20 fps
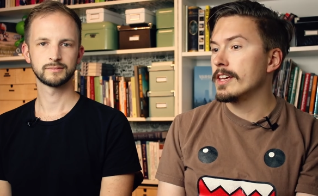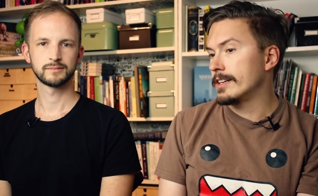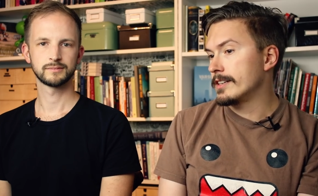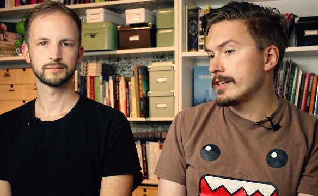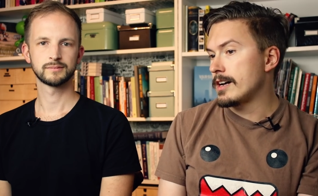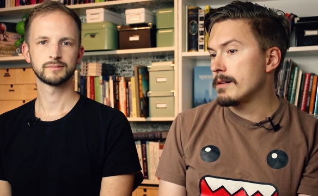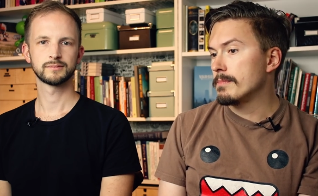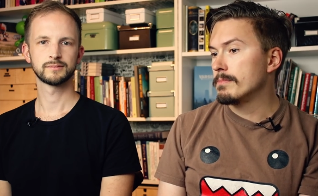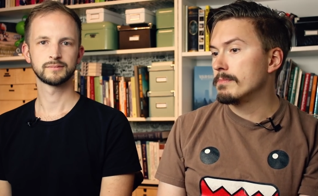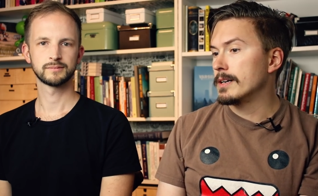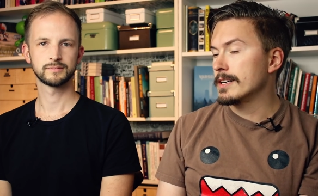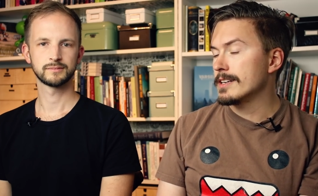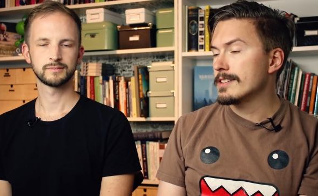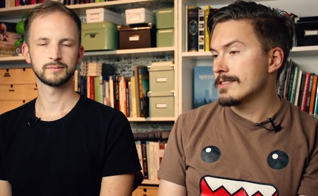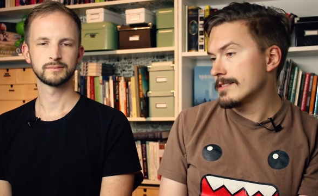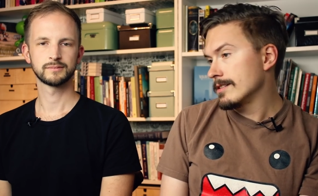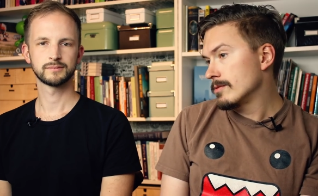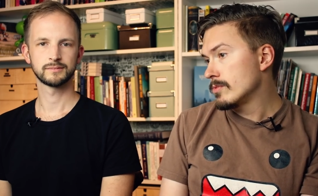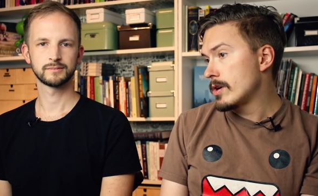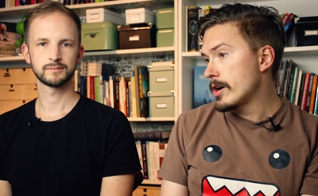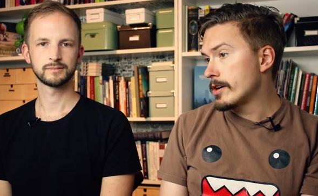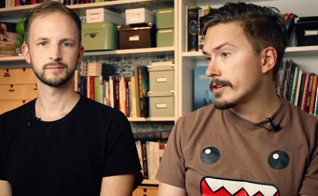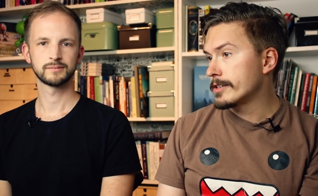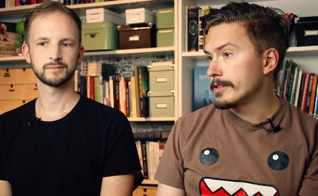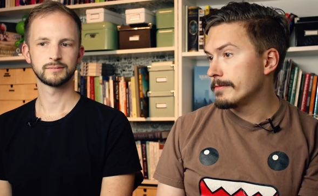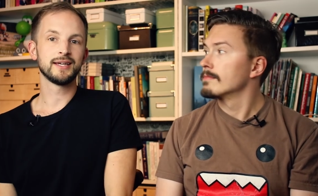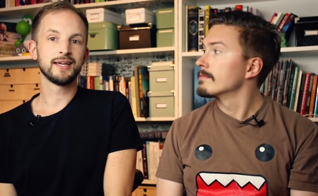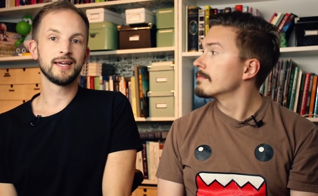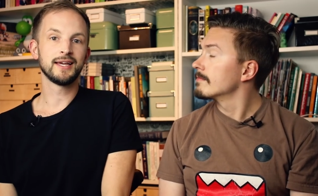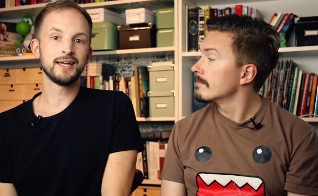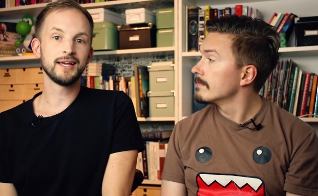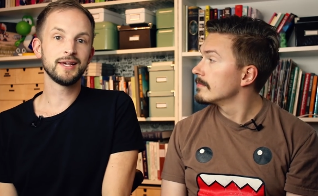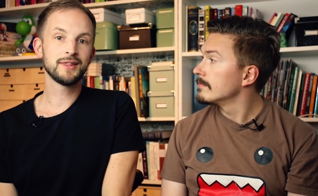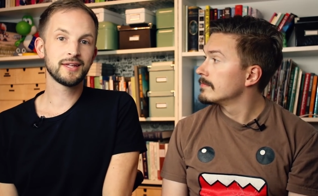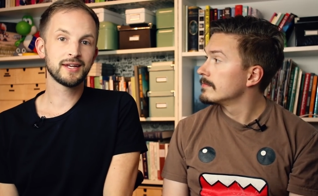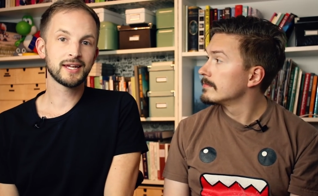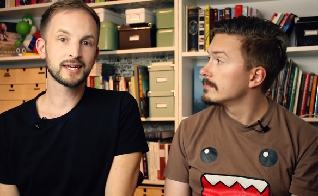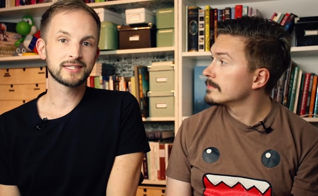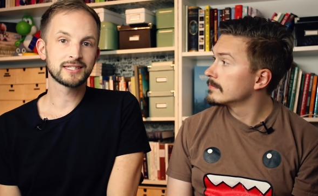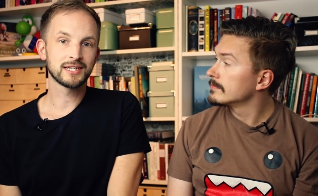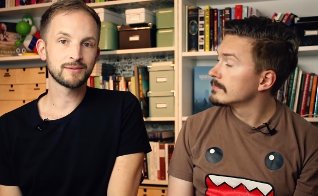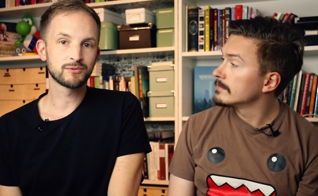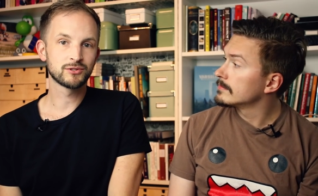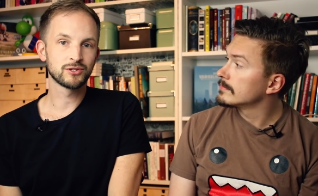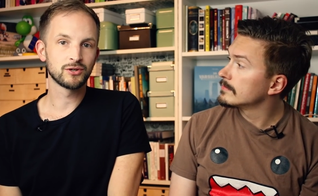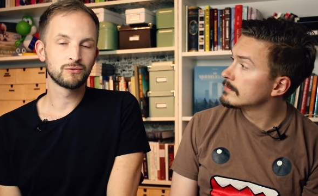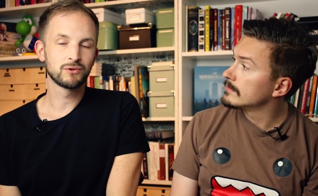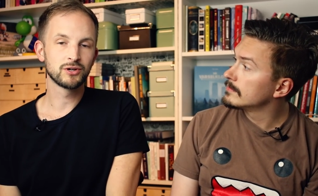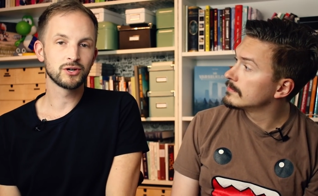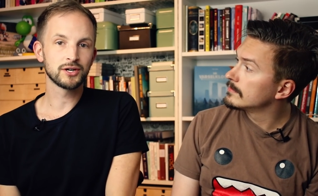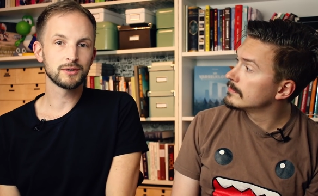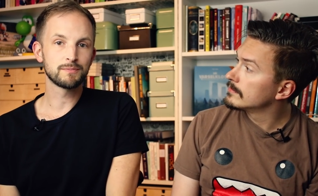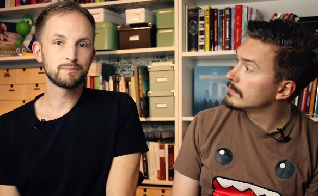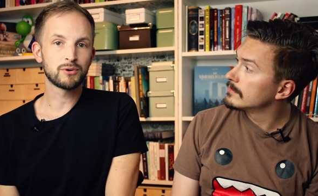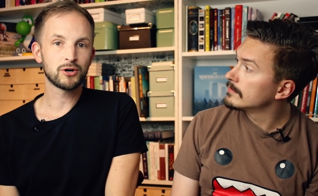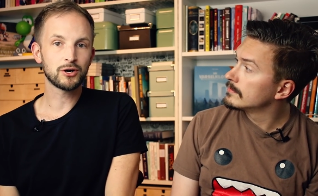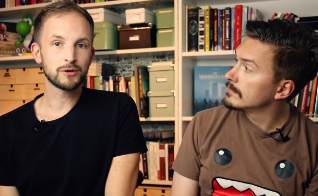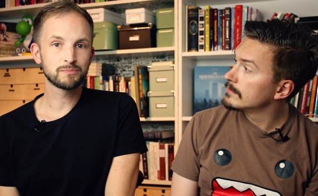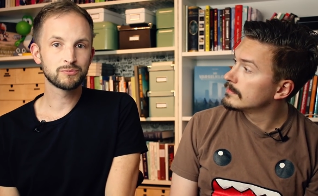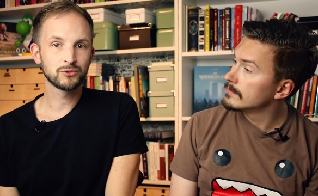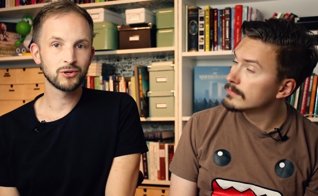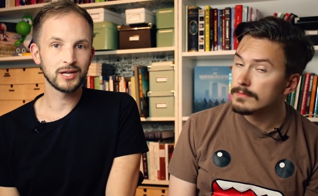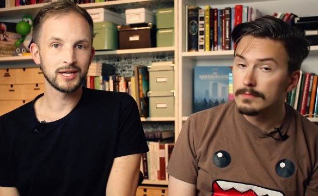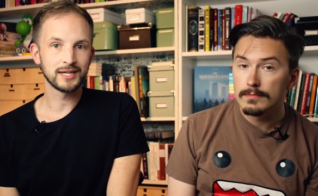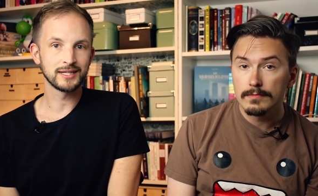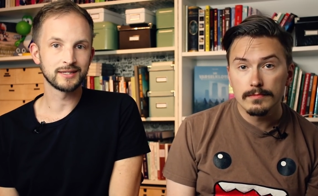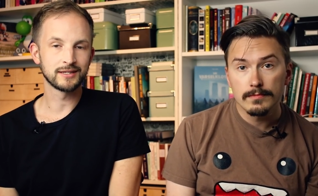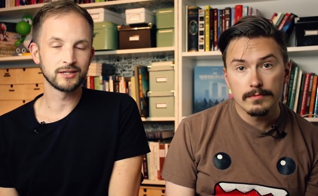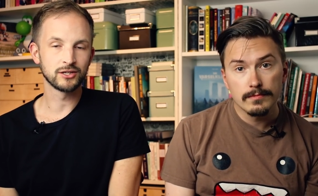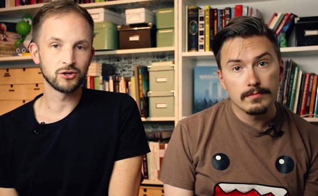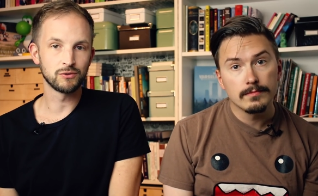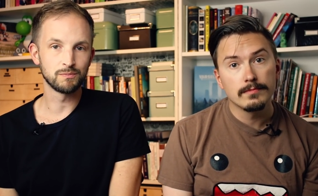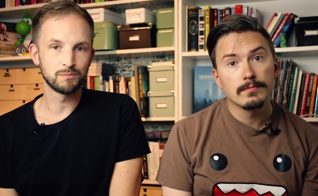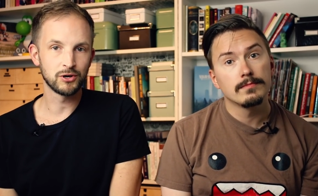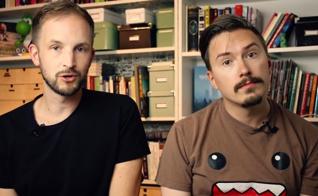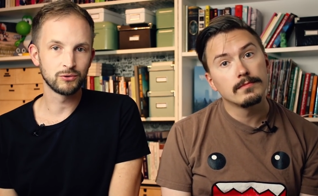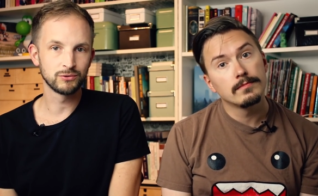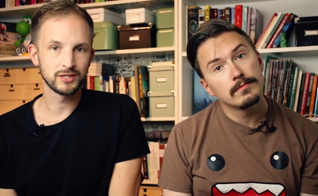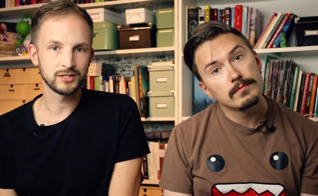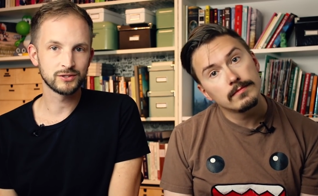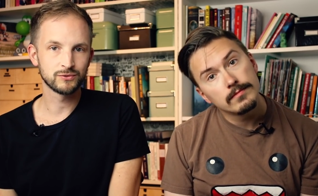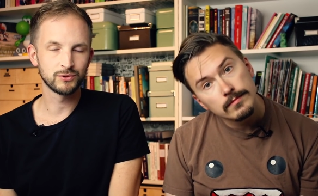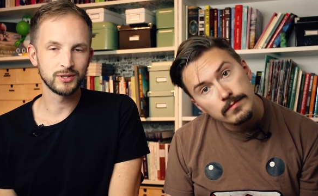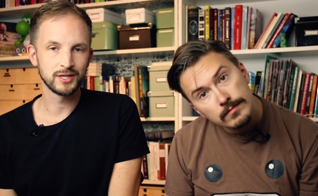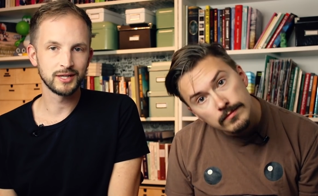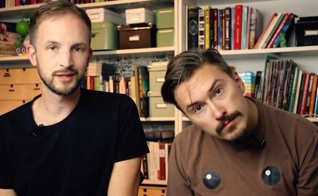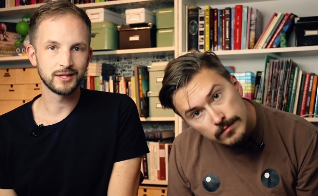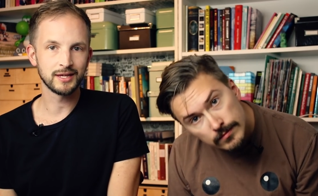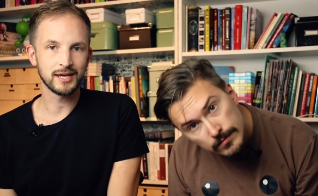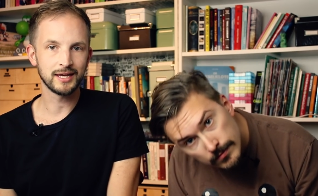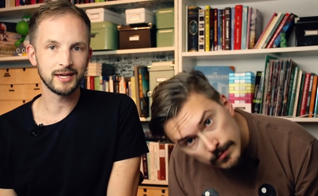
Speaker 1: GitHub, but it
Speaker 2: still worked. In the next episode, we're going to populate the components with